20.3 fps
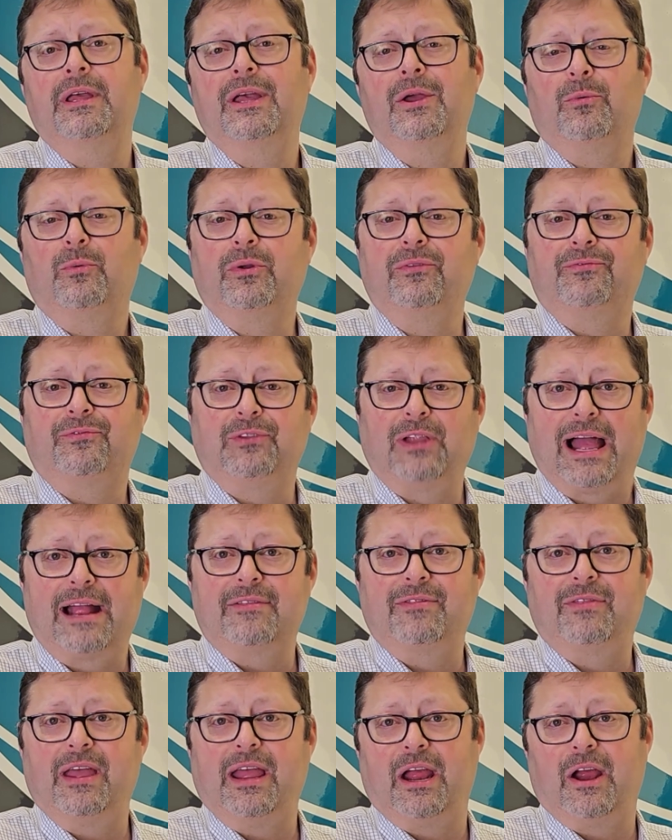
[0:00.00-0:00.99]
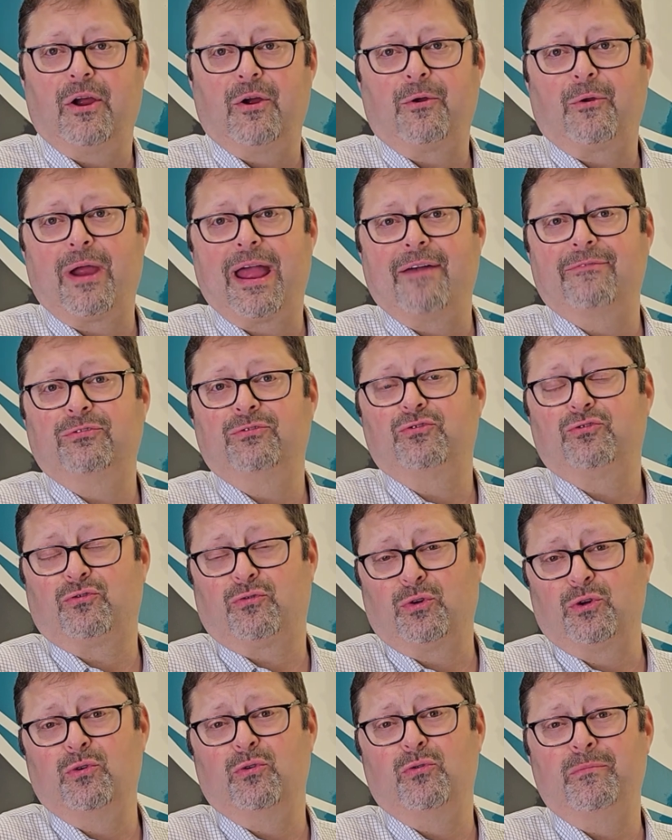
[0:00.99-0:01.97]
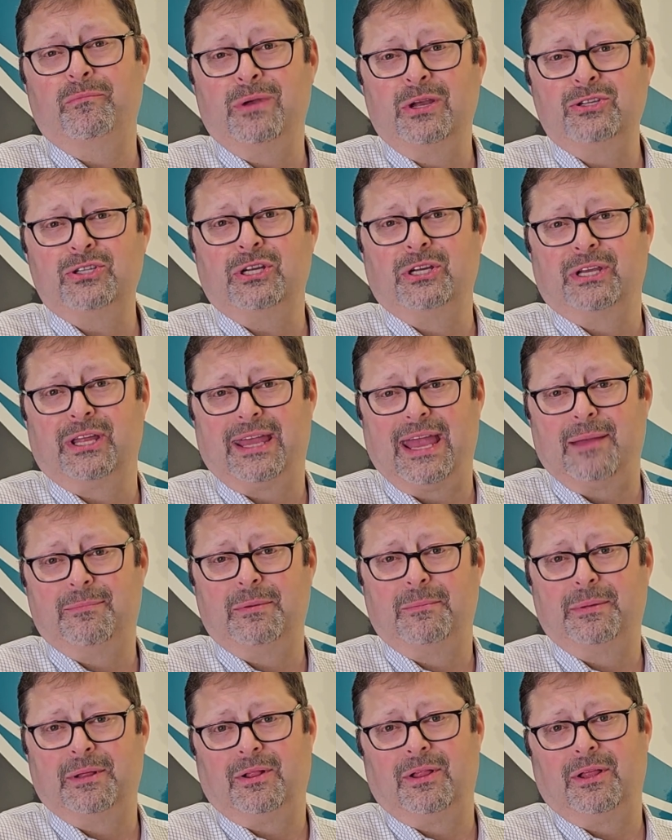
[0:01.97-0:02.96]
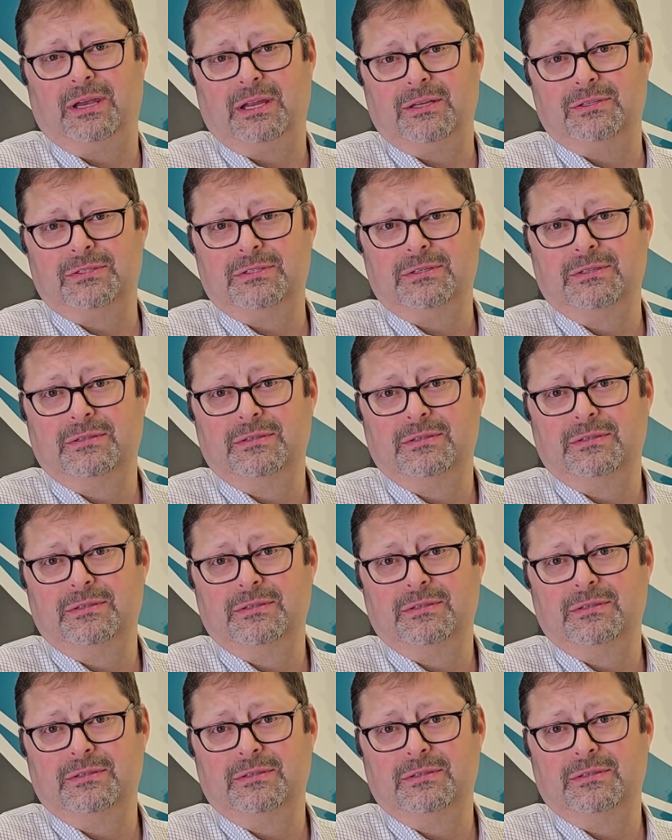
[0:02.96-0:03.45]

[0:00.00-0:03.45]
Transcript: reflect the aircraft's true mission capabilities.